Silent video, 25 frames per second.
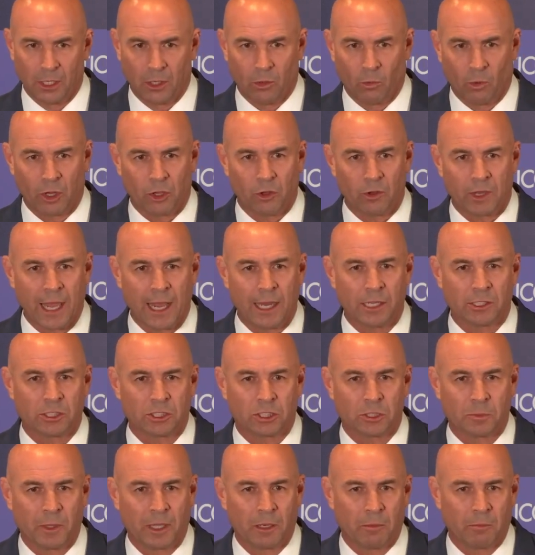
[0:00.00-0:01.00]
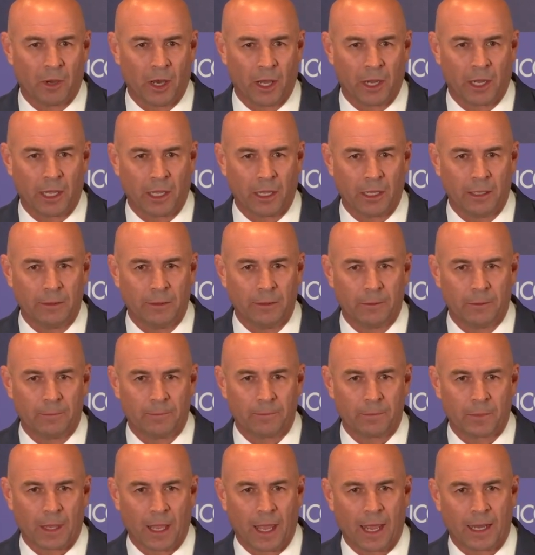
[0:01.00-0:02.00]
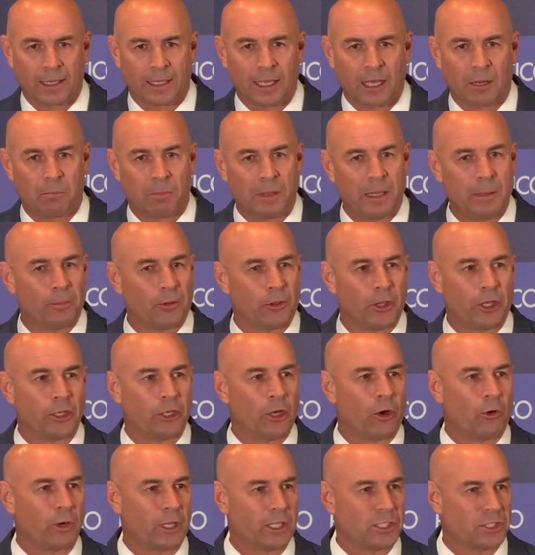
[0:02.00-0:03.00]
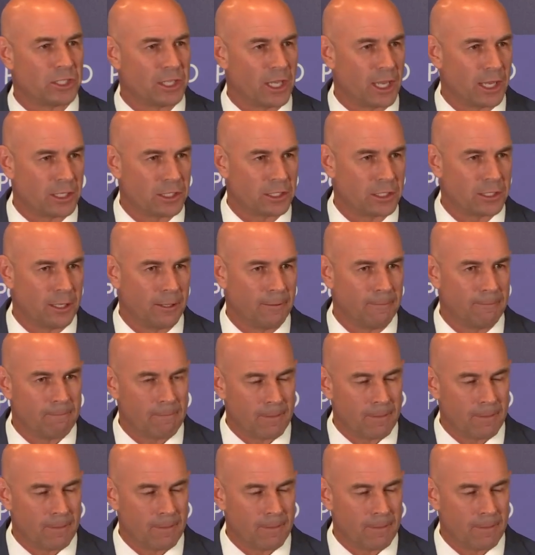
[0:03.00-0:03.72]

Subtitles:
Well, you can't just spend money and get people that don't exist.